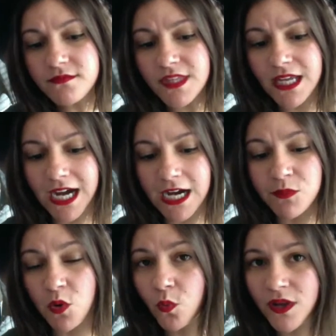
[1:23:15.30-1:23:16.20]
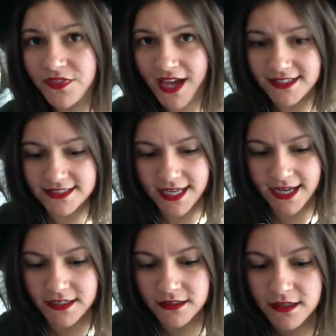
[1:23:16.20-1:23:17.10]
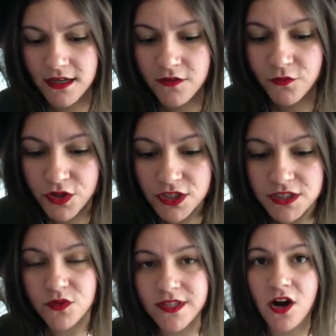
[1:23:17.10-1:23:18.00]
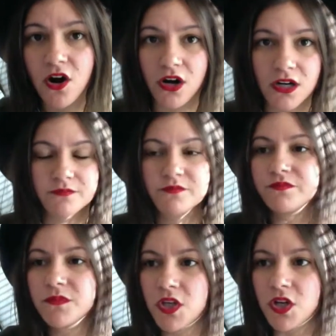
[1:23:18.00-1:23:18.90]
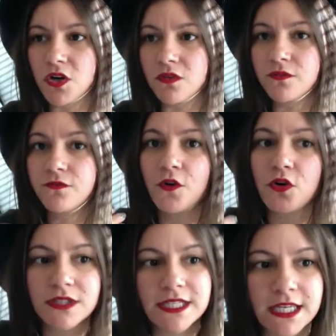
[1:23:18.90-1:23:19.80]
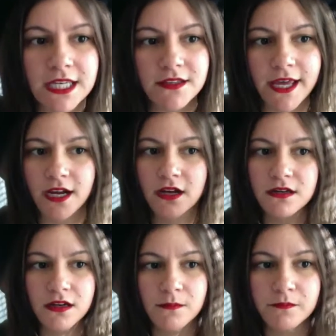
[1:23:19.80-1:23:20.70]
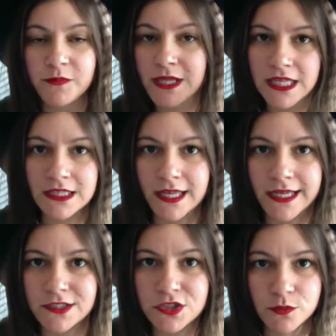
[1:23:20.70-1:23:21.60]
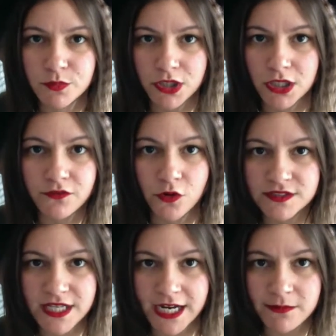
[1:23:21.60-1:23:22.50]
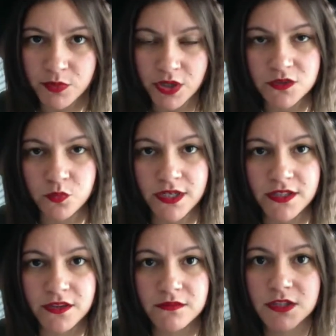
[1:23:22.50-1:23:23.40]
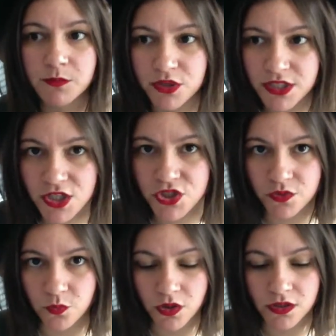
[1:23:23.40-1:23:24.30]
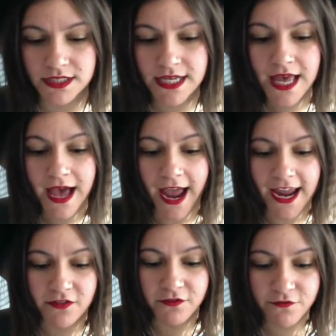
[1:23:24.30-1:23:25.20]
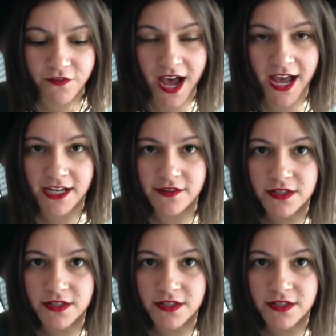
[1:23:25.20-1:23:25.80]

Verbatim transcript: um with that said for those of you that aren't you know fully like being like super full time booked with the production world. I have five